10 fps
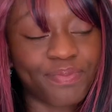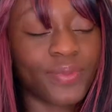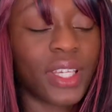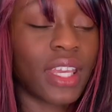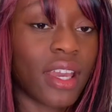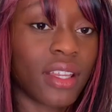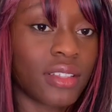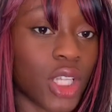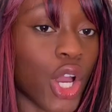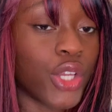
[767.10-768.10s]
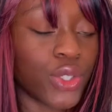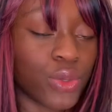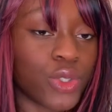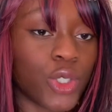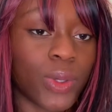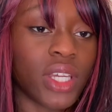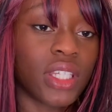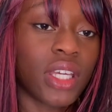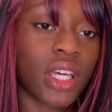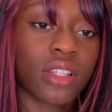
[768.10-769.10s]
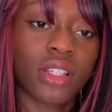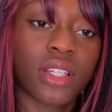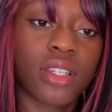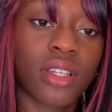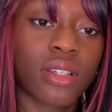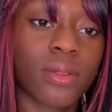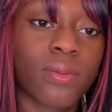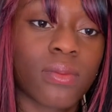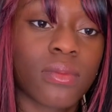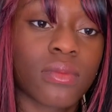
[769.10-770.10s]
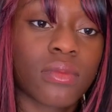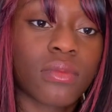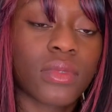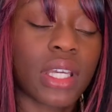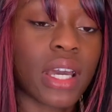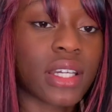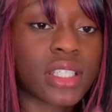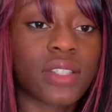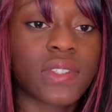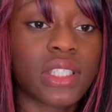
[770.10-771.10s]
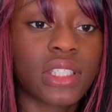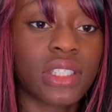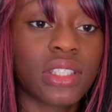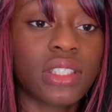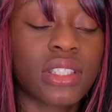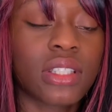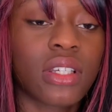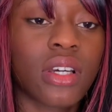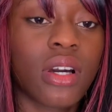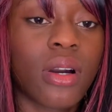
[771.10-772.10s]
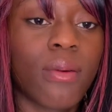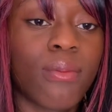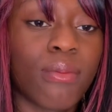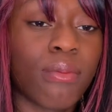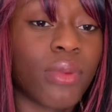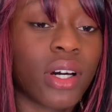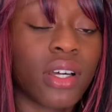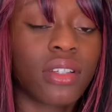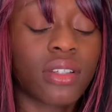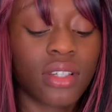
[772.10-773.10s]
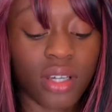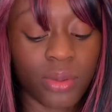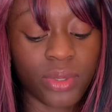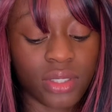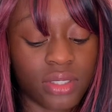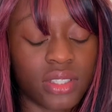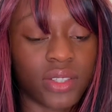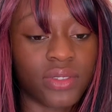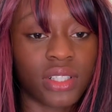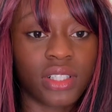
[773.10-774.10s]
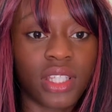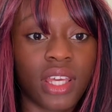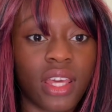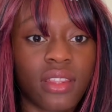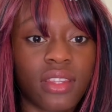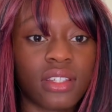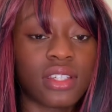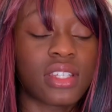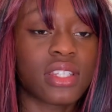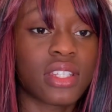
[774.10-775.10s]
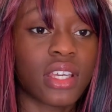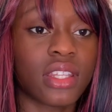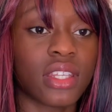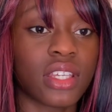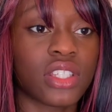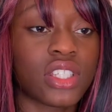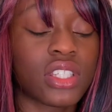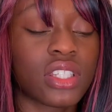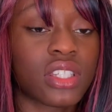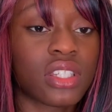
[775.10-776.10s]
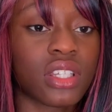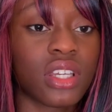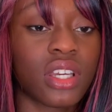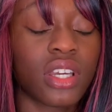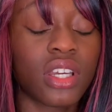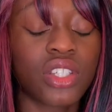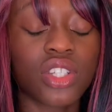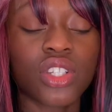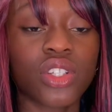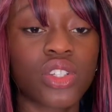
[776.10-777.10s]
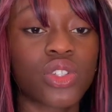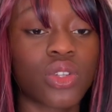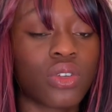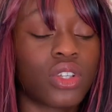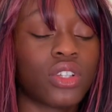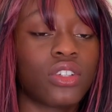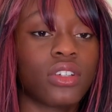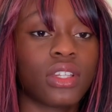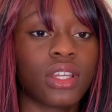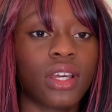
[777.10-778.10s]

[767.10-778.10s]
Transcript: Again, I don't do any athletic activities, but I would definitely get this. I think it just looks so cute.